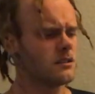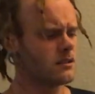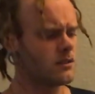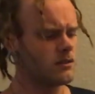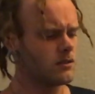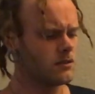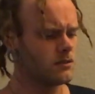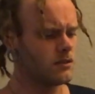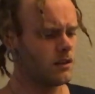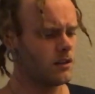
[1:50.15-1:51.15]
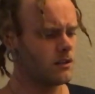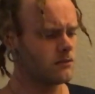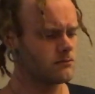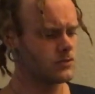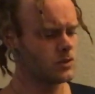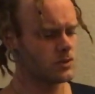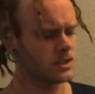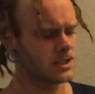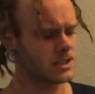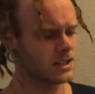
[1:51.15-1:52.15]
you know, all doing
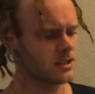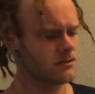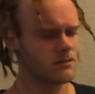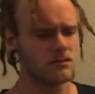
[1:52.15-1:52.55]
its shit,